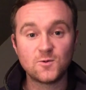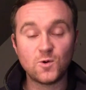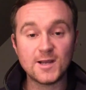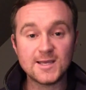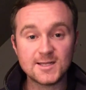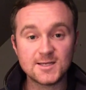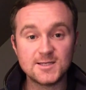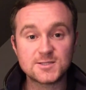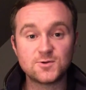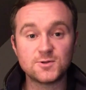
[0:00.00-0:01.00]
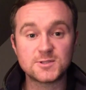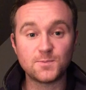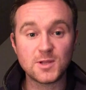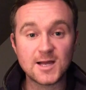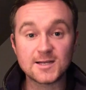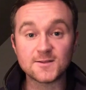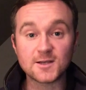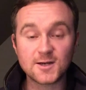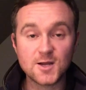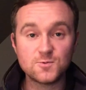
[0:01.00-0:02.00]
what area he's going to plant in the
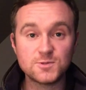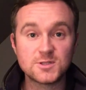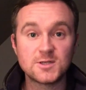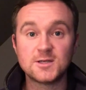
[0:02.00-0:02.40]
ground,